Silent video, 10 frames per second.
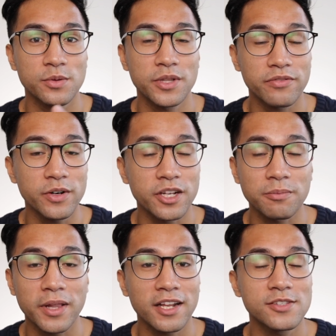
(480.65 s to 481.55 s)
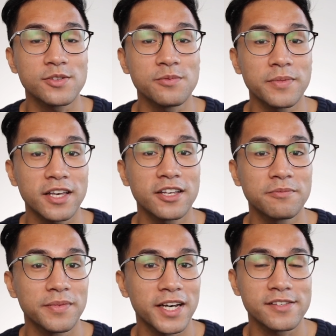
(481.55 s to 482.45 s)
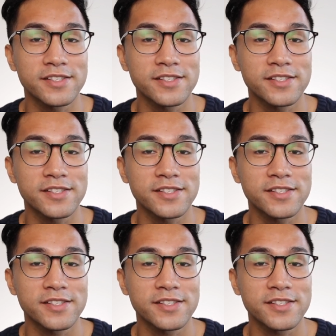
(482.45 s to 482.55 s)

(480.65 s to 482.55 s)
to do with the phone. I'm planning to make it my